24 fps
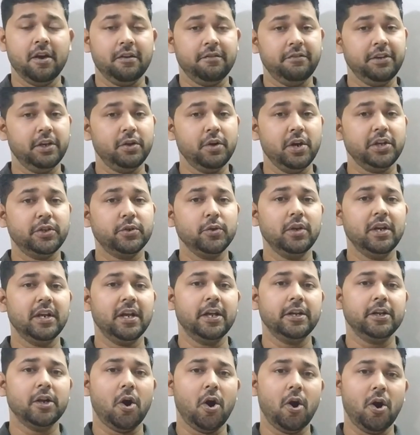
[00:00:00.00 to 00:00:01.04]
We're going to
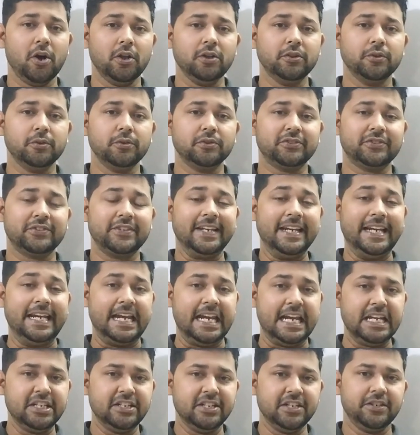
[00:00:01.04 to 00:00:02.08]
learn all those three
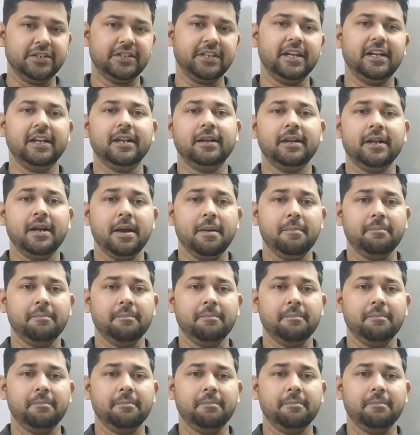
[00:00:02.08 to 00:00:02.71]
in detail.